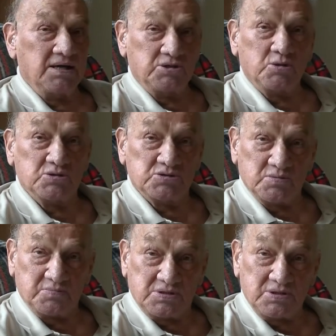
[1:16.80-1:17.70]
he took us
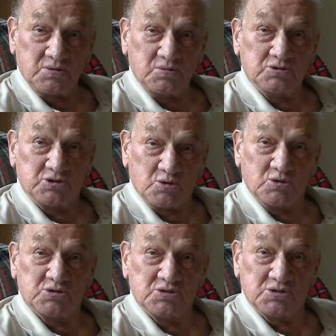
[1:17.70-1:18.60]
up to
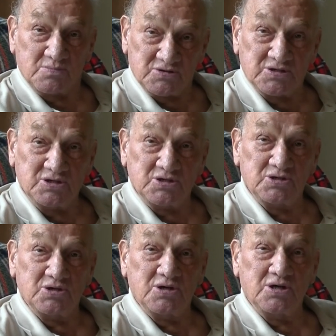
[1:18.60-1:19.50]
show us some of
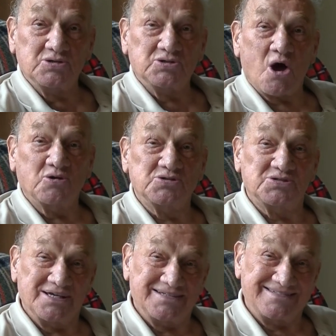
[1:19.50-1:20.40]
the
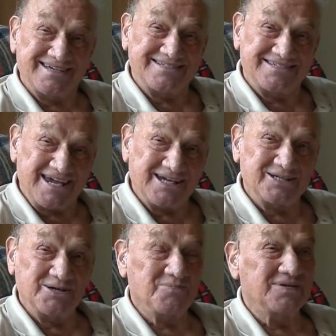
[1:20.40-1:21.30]
shots that they'd
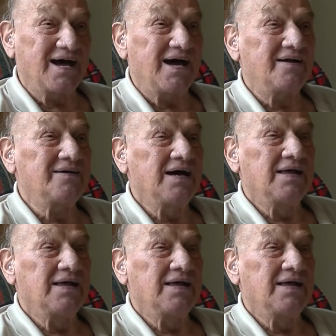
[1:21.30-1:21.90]
taken up there.